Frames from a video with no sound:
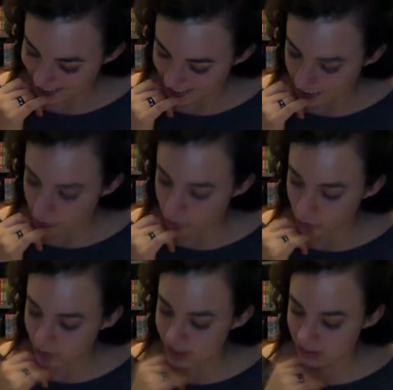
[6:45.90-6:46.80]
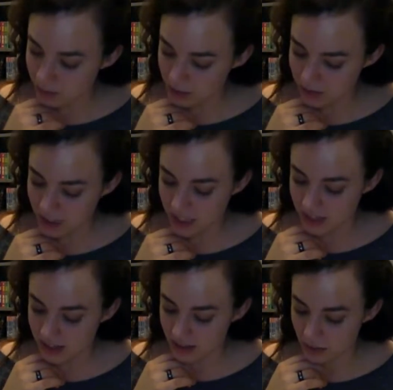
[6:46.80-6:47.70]
Of course, sometimes the
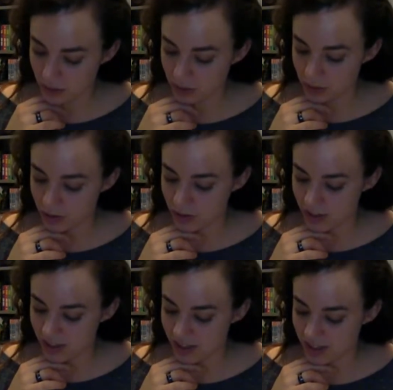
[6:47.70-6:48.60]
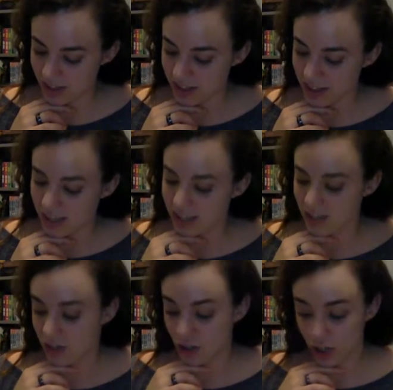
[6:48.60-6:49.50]
easiest way to reduce dissonance is
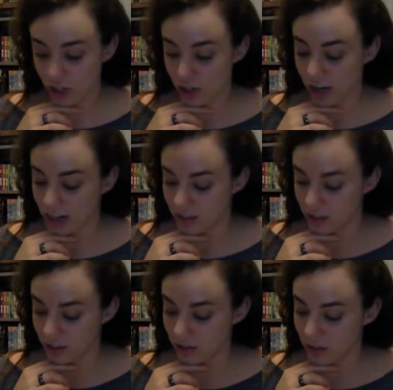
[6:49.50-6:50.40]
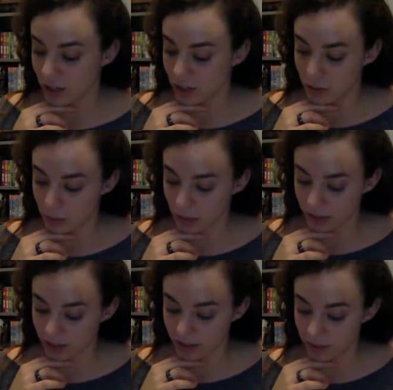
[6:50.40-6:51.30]
to change your attitude to bring it
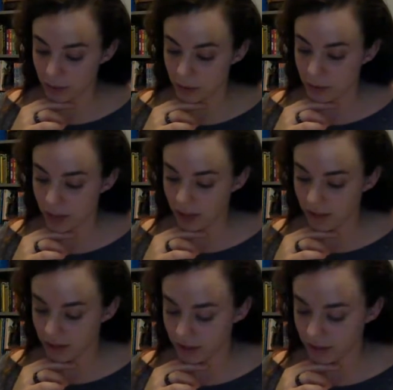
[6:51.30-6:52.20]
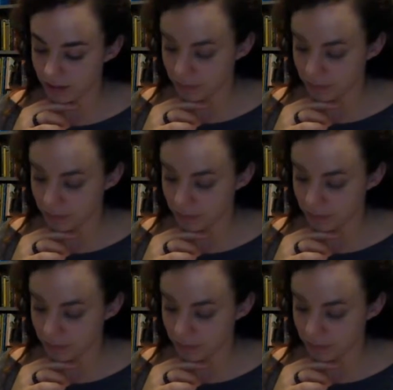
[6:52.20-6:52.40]
in line with your behavior.